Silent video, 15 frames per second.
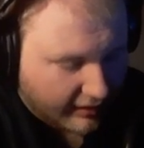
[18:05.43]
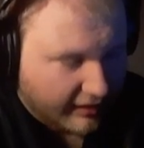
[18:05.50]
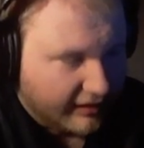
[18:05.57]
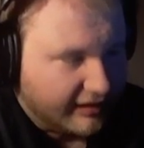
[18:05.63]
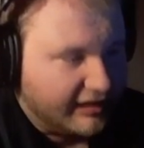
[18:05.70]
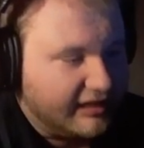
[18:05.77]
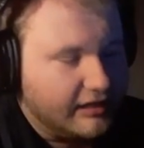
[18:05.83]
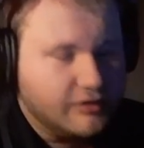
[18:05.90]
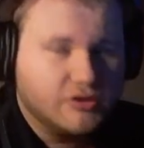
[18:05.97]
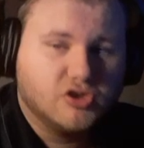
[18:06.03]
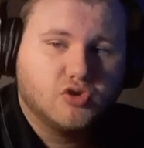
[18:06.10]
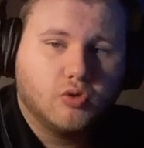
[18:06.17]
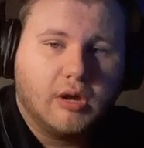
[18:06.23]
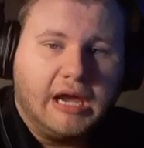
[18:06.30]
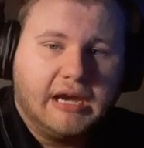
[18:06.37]
He is
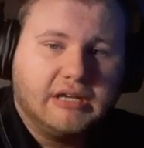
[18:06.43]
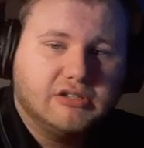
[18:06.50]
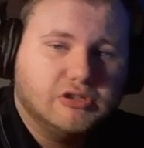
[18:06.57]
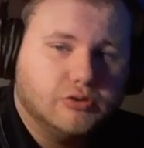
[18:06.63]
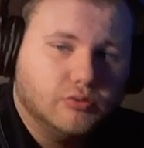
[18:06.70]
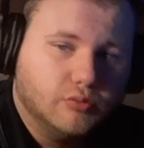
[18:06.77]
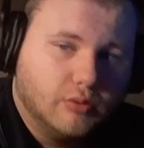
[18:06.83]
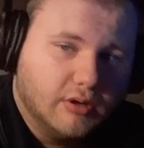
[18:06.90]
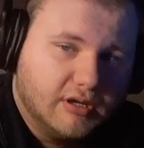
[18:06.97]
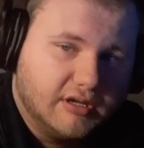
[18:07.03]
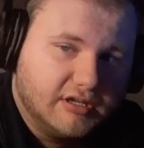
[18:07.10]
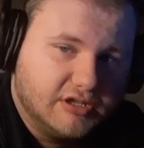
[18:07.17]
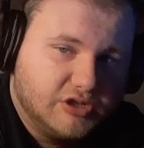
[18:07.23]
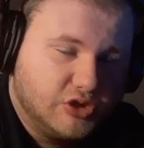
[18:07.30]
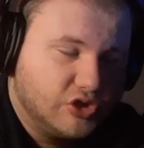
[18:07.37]
trying to
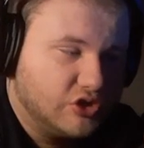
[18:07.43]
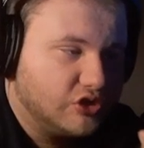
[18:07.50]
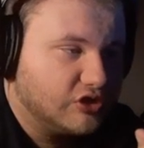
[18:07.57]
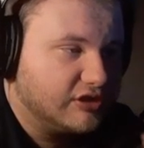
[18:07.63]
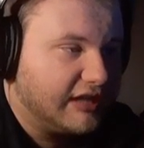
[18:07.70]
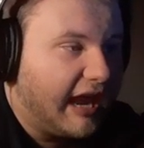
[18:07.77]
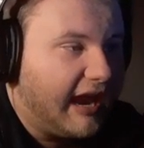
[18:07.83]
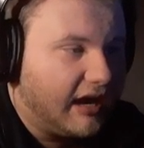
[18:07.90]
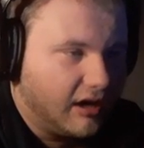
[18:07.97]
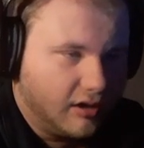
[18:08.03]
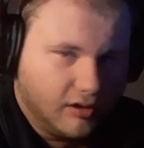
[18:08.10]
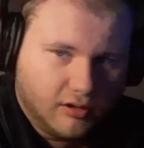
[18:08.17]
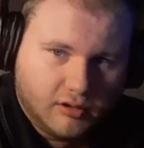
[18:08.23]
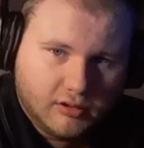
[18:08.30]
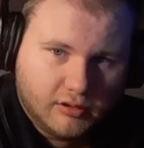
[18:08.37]

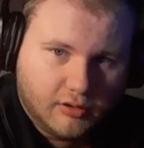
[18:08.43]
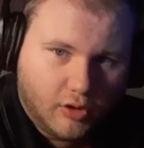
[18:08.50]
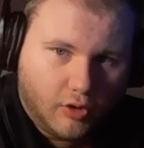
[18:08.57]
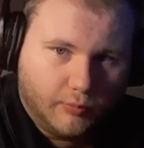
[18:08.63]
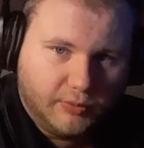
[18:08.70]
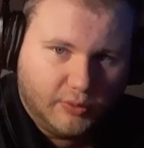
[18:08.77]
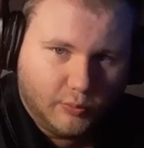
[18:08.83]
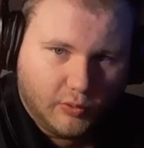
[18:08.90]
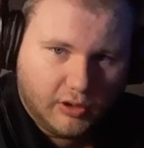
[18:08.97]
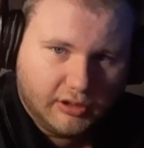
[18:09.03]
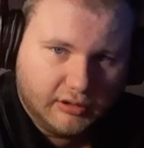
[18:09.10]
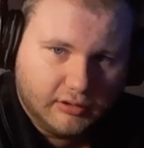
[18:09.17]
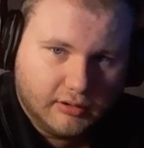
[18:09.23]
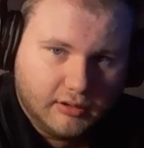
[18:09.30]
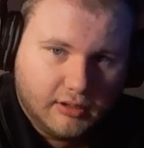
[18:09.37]
scare
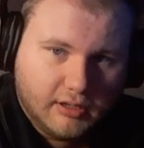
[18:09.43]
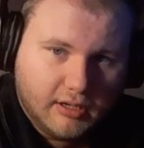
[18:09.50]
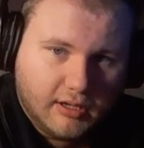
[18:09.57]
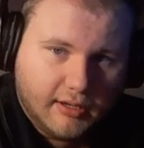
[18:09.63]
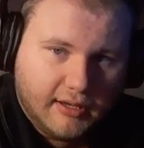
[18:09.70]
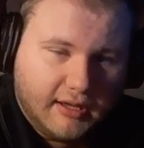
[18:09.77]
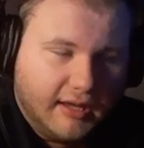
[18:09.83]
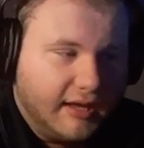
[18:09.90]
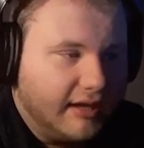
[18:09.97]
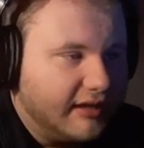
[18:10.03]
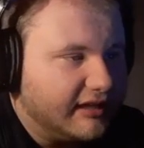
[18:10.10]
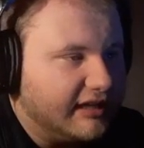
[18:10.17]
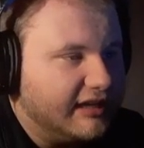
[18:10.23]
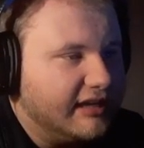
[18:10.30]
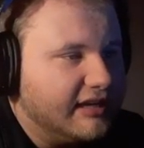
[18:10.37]
Obi-Wan.
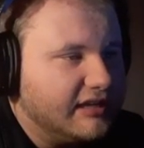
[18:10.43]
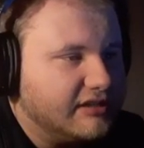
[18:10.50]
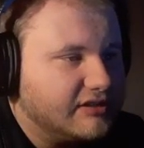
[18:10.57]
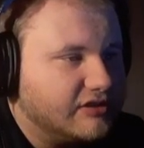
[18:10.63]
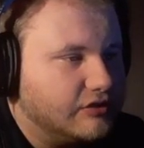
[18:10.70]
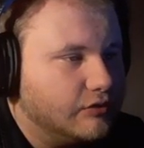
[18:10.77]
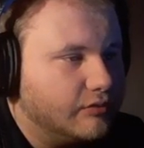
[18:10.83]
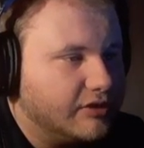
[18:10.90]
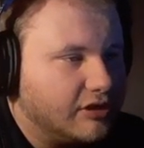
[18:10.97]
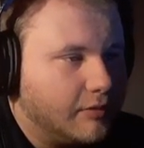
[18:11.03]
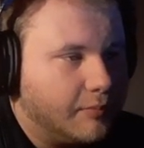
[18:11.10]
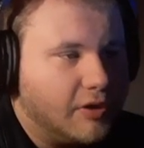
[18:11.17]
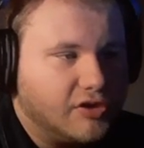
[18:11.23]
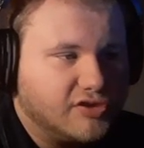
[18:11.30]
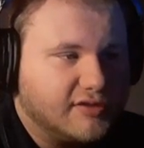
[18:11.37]
He is doing a
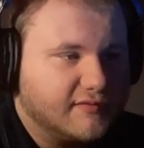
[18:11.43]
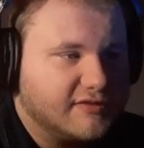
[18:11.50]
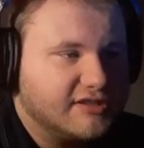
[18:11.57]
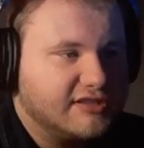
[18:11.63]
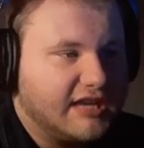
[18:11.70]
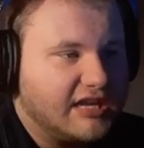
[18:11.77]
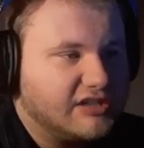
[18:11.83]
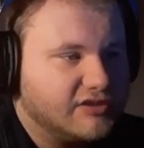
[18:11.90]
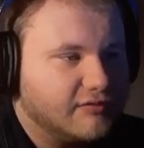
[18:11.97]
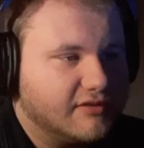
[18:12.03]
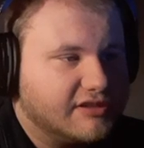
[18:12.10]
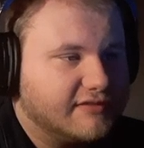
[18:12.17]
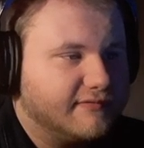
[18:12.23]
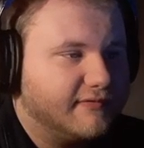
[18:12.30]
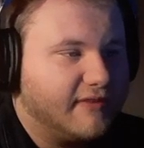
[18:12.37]
bunch of
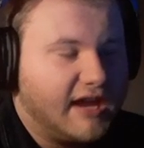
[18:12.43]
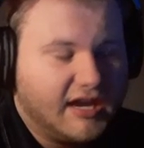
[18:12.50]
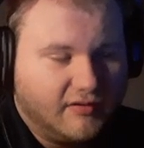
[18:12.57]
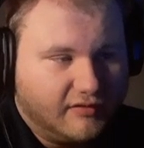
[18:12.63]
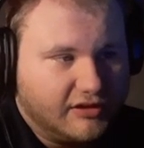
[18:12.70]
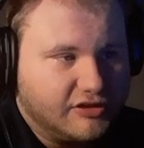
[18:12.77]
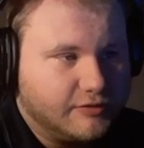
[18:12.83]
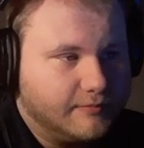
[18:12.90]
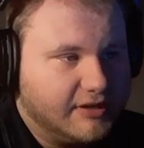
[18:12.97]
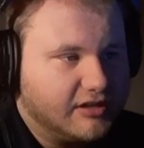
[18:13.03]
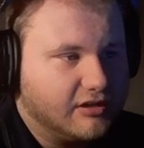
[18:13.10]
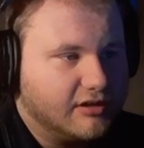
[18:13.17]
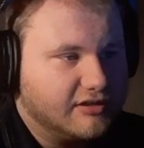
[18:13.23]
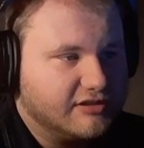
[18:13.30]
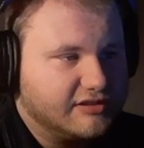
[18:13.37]
senseless violence
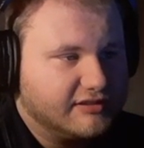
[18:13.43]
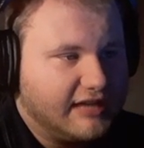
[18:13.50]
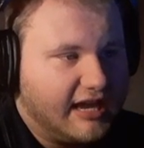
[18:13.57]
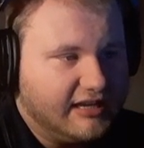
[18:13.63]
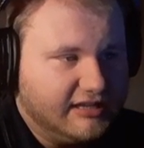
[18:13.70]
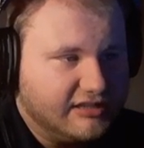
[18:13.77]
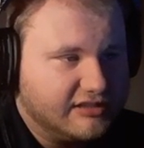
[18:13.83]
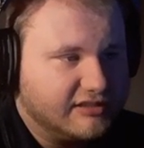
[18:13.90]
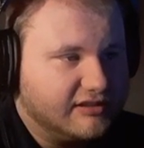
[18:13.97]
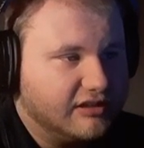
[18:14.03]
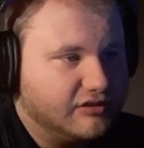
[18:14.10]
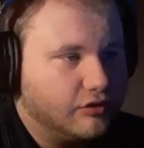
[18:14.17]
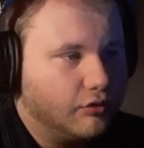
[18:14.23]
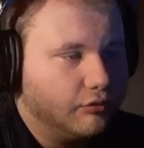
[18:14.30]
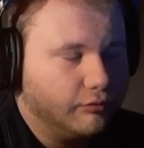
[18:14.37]
because that is the
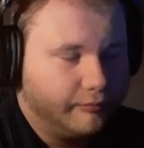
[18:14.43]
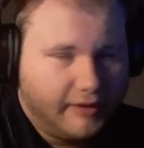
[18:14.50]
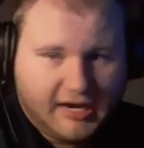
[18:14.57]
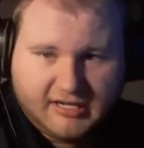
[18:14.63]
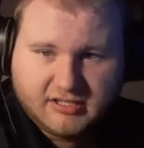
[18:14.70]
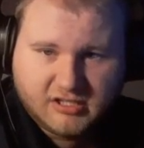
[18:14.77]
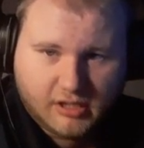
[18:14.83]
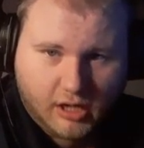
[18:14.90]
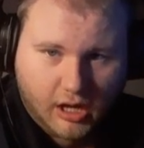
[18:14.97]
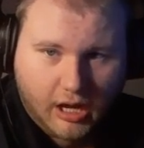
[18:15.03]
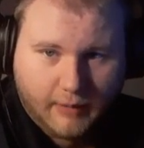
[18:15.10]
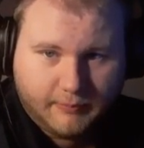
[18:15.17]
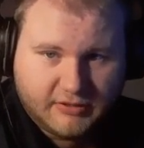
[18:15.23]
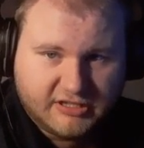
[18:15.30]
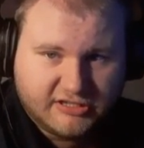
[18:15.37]
direct
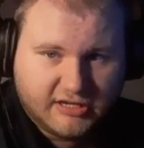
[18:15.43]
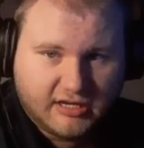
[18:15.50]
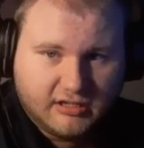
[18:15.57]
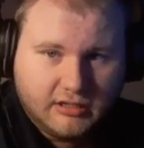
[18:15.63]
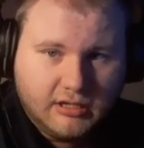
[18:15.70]
opposite